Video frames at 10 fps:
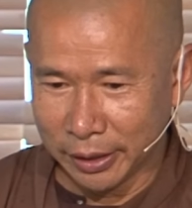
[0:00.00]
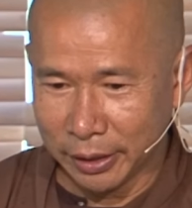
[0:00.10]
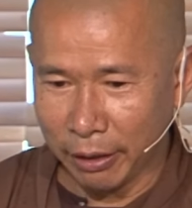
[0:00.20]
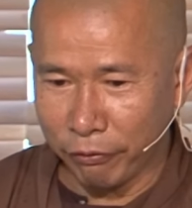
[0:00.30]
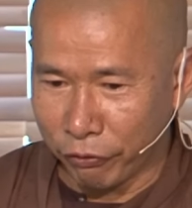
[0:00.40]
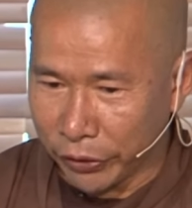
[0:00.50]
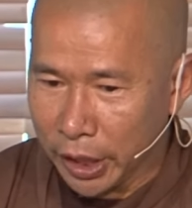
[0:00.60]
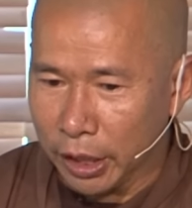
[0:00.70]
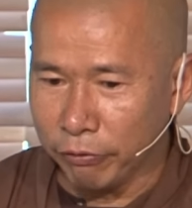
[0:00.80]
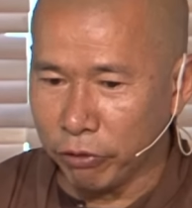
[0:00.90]
They're
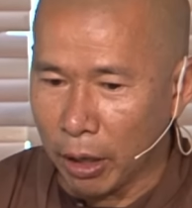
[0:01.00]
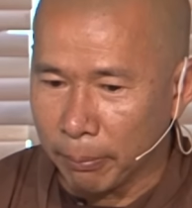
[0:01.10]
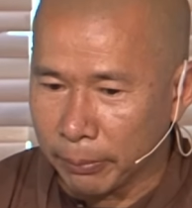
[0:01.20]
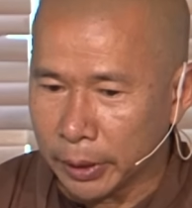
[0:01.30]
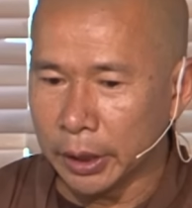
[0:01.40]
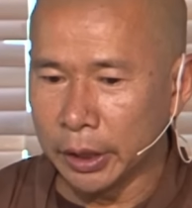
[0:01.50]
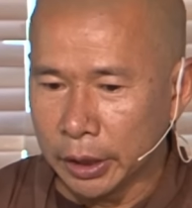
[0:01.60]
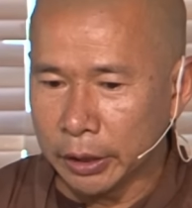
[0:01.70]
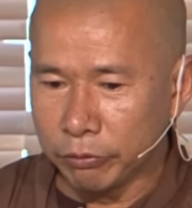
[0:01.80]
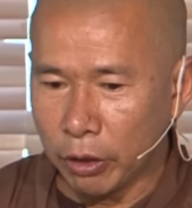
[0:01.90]
free from
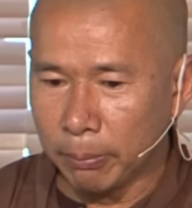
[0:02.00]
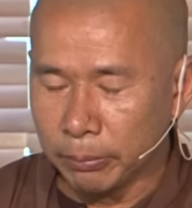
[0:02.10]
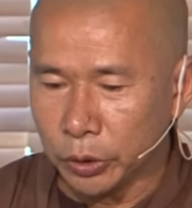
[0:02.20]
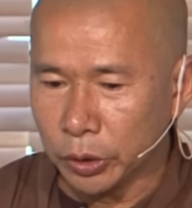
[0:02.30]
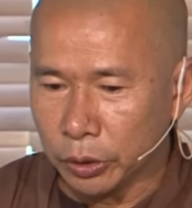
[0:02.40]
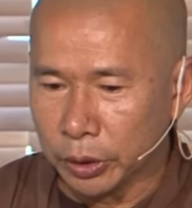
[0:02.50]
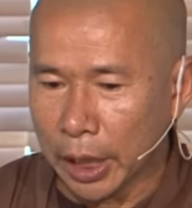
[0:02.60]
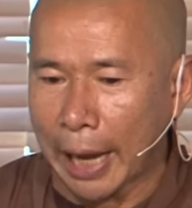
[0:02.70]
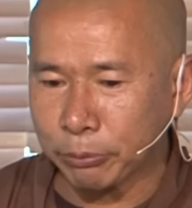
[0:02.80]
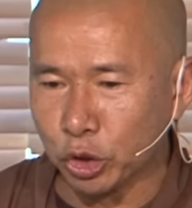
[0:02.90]
you know,
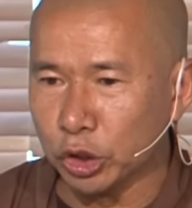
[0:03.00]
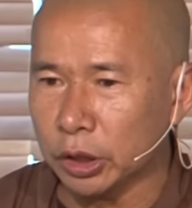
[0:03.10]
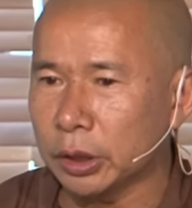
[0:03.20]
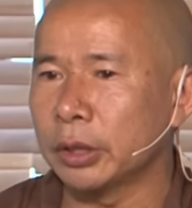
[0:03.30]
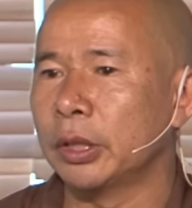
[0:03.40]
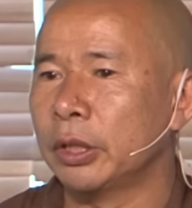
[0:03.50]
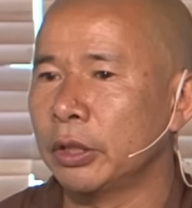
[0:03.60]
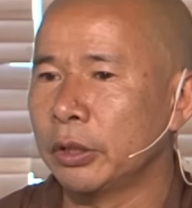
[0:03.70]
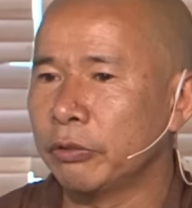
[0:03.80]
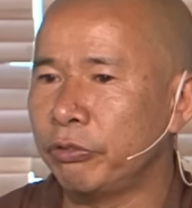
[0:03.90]
capture,
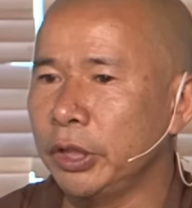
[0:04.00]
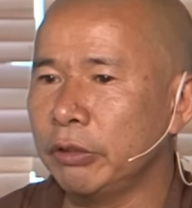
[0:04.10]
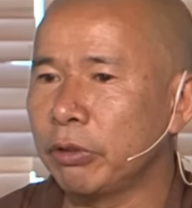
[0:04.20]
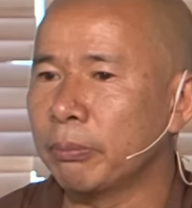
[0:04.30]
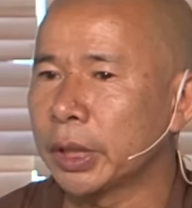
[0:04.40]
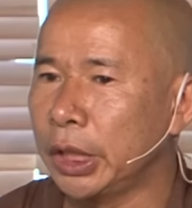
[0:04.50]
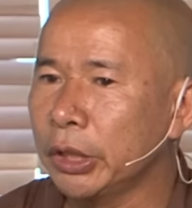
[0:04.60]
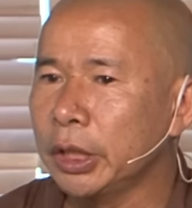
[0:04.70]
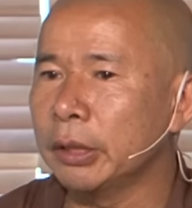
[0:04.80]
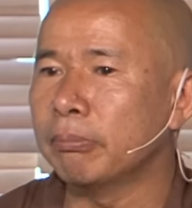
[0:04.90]
free from
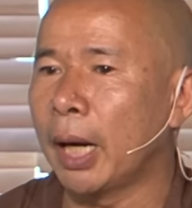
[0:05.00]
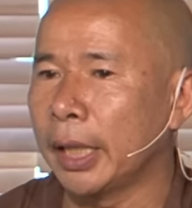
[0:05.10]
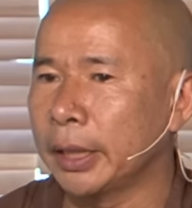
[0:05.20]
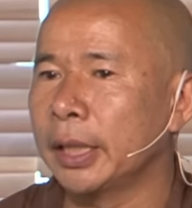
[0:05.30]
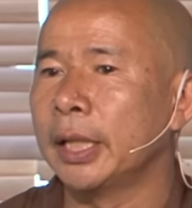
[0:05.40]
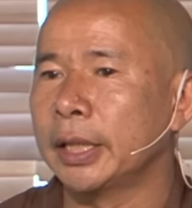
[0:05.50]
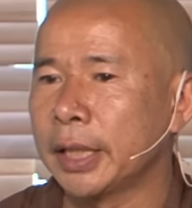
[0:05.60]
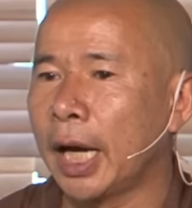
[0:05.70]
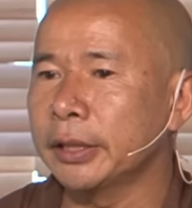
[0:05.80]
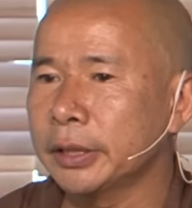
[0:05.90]
killing by
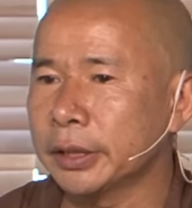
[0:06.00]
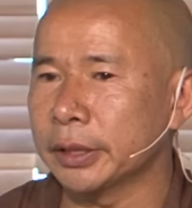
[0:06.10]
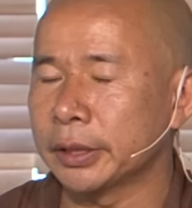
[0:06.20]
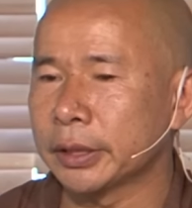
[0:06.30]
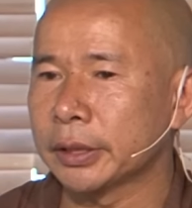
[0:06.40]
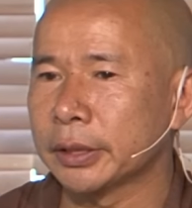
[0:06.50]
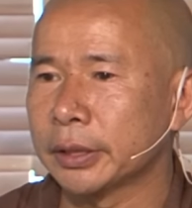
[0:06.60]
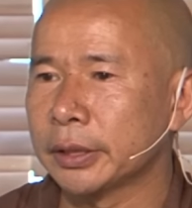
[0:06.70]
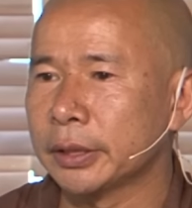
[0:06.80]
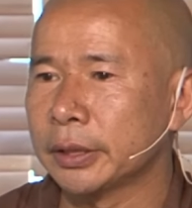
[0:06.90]
the hunters.
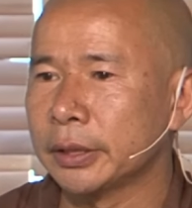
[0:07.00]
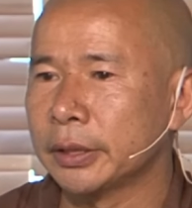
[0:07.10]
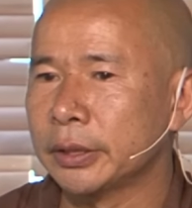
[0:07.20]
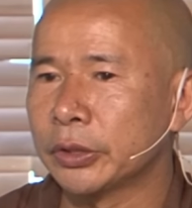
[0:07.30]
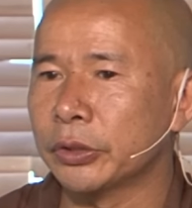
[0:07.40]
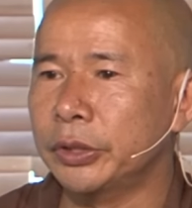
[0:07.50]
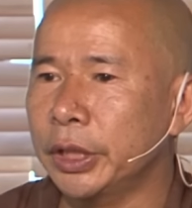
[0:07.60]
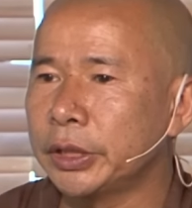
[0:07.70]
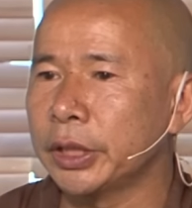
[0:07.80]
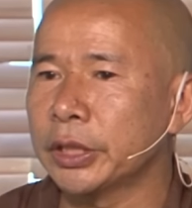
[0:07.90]
So
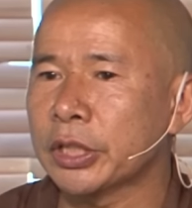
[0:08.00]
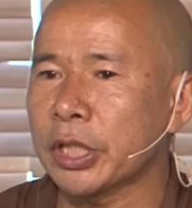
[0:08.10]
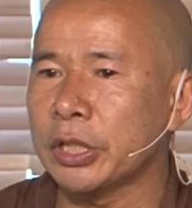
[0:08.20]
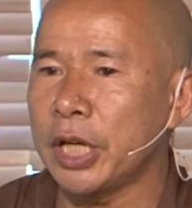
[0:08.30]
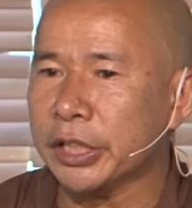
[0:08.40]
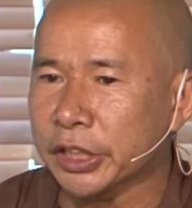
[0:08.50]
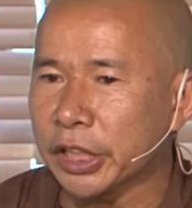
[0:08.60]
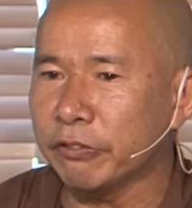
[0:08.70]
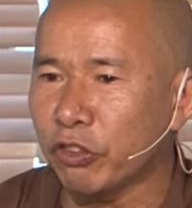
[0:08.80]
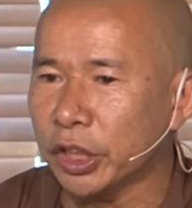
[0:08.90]
this is a
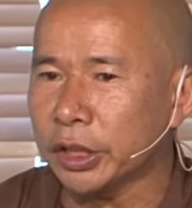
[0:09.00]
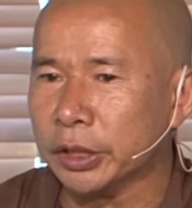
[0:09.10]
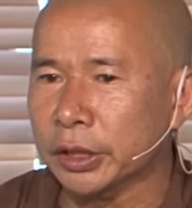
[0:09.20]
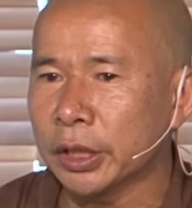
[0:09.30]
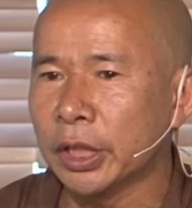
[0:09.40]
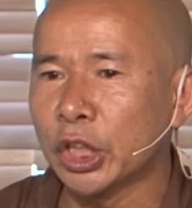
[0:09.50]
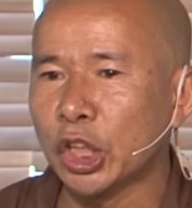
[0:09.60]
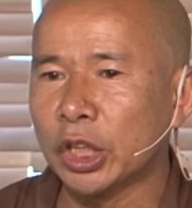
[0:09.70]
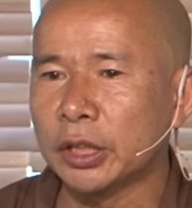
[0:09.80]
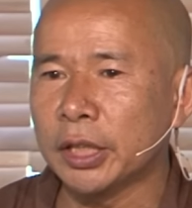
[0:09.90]
lesson for us,
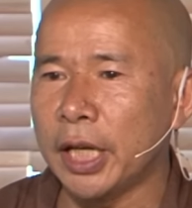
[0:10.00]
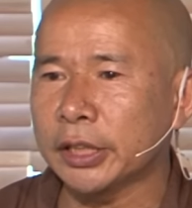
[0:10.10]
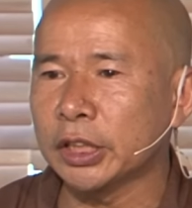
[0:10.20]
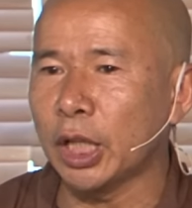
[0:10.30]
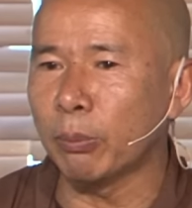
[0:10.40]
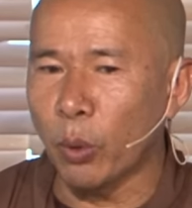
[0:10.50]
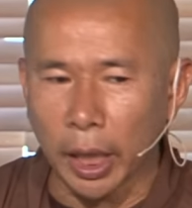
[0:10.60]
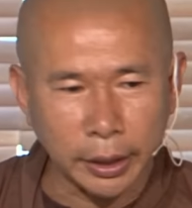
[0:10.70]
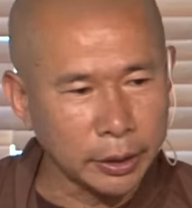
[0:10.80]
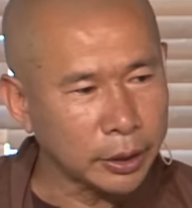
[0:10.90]
the lesson of what?